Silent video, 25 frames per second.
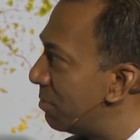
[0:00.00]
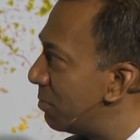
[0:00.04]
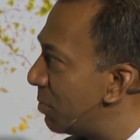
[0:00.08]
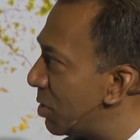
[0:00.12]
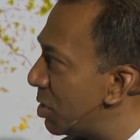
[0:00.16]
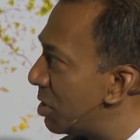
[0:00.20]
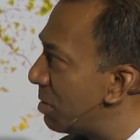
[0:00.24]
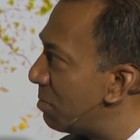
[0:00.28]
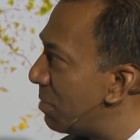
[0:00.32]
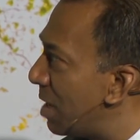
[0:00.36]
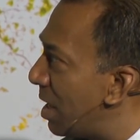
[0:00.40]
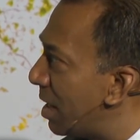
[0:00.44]

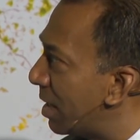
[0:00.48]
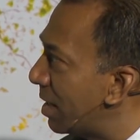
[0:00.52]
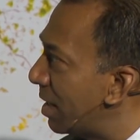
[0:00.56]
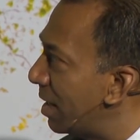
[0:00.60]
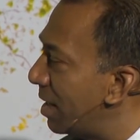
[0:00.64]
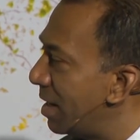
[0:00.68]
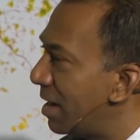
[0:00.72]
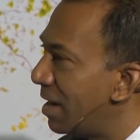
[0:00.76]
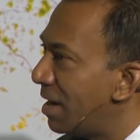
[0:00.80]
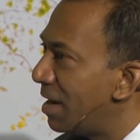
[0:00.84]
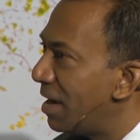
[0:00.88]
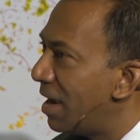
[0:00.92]
Wish him luck.
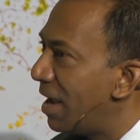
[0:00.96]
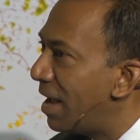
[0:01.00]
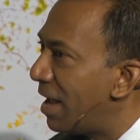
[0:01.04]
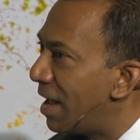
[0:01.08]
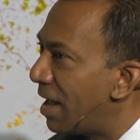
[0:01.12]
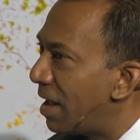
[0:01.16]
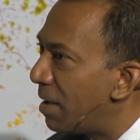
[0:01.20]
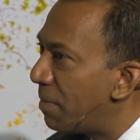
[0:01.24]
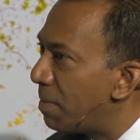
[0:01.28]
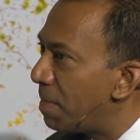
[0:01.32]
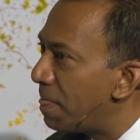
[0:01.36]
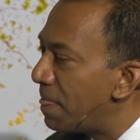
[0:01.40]

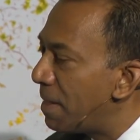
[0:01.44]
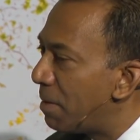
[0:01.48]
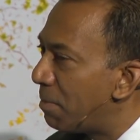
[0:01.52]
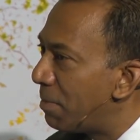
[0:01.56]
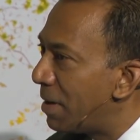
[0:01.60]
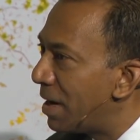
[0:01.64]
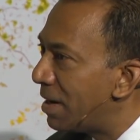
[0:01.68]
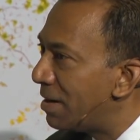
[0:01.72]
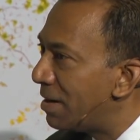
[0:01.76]
But